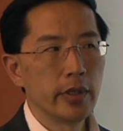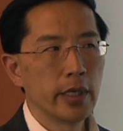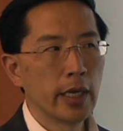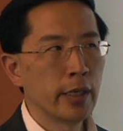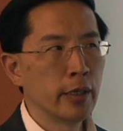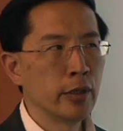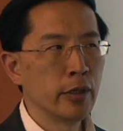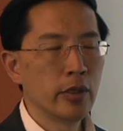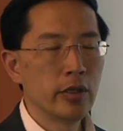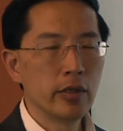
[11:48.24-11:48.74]

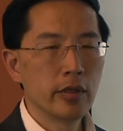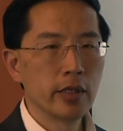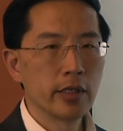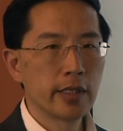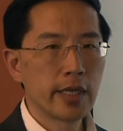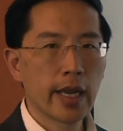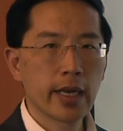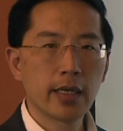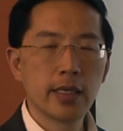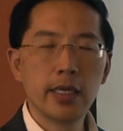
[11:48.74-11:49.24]
and the
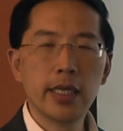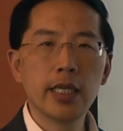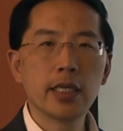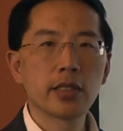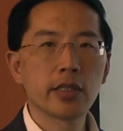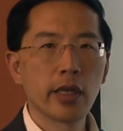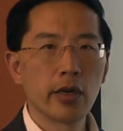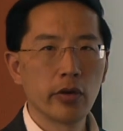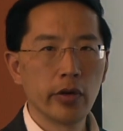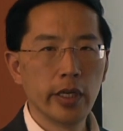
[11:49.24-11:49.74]

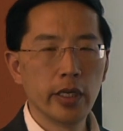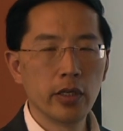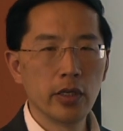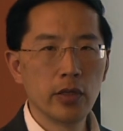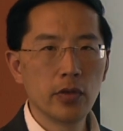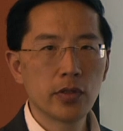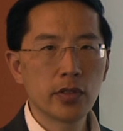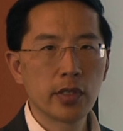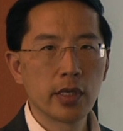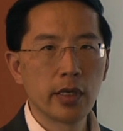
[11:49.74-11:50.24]
techniques that are in
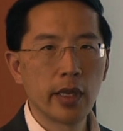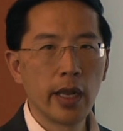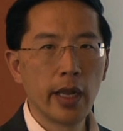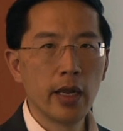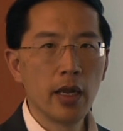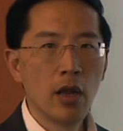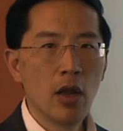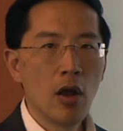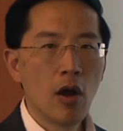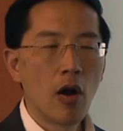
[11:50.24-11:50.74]
use
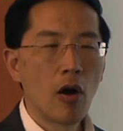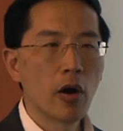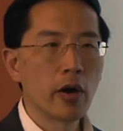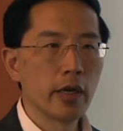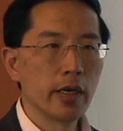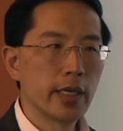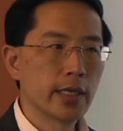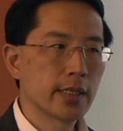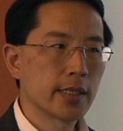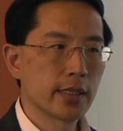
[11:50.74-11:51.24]
today
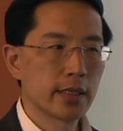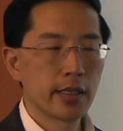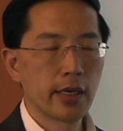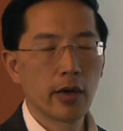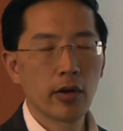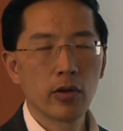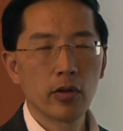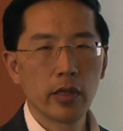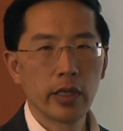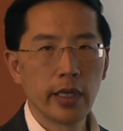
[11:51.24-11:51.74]
aren't
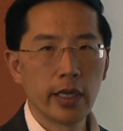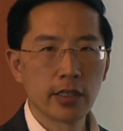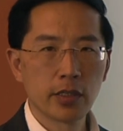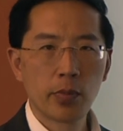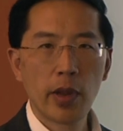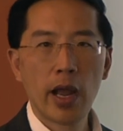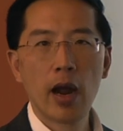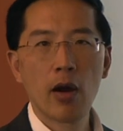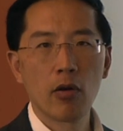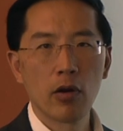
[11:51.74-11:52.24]
necessarily as
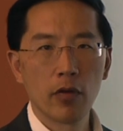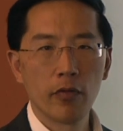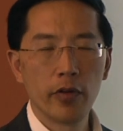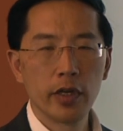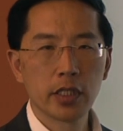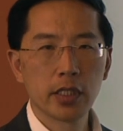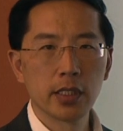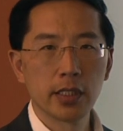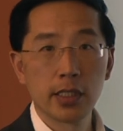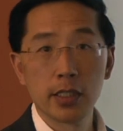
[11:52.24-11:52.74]
power
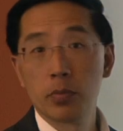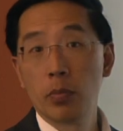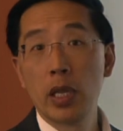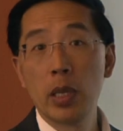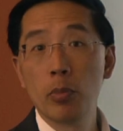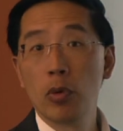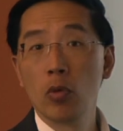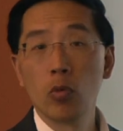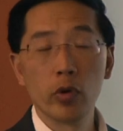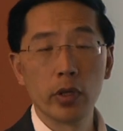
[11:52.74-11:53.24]
efficient as
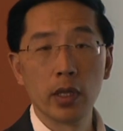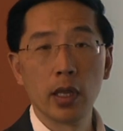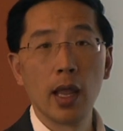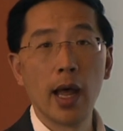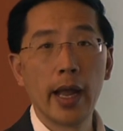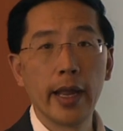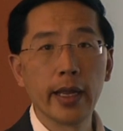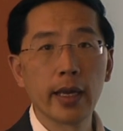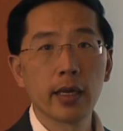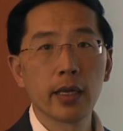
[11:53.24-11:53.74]
people would
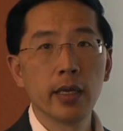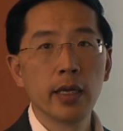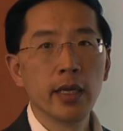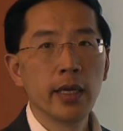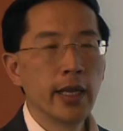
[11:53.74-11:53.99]
like.